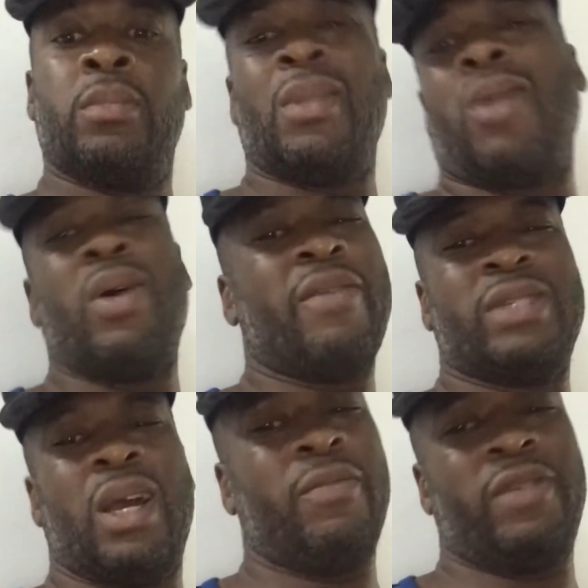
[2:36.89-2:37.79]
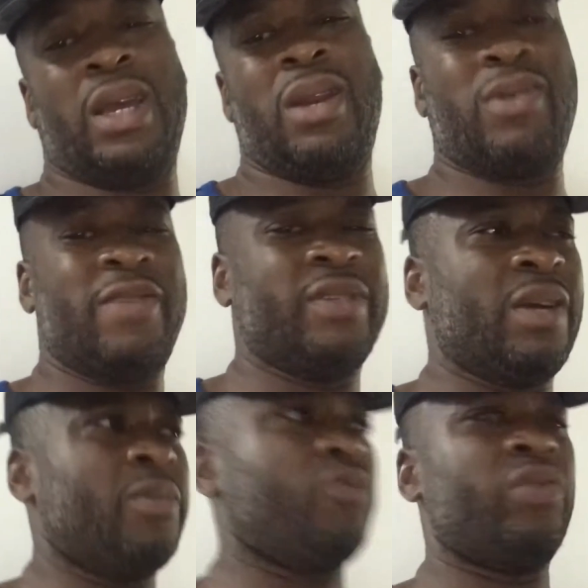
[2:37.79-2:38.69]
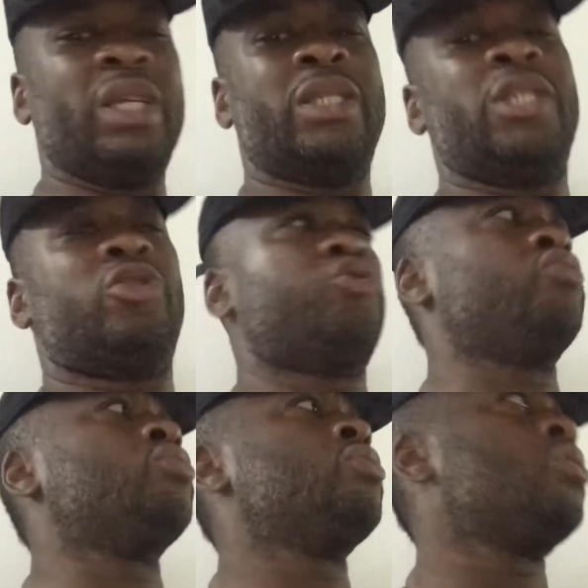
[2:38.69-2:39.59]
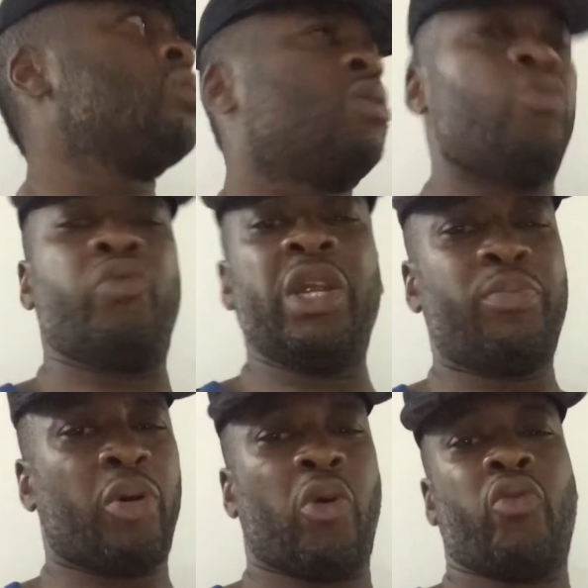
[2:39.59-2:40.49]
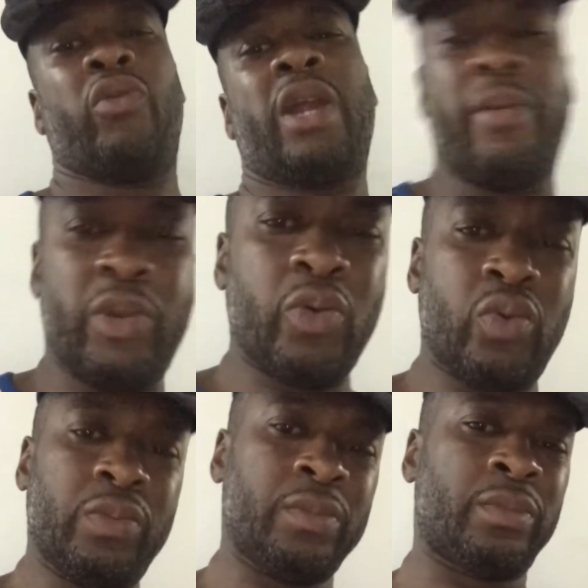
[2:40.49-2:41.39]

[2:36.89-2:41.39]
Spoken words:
And I don't have time for that. I don't have time to reteach you, reprogram you.